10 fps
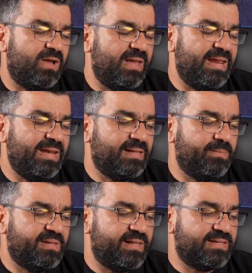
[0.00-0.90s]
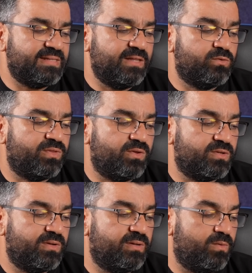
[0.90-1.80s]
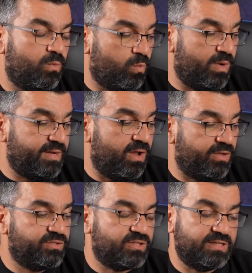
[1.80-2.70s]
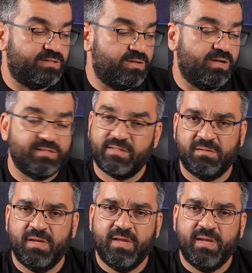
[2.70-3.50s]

a little bit less than 2100 dots.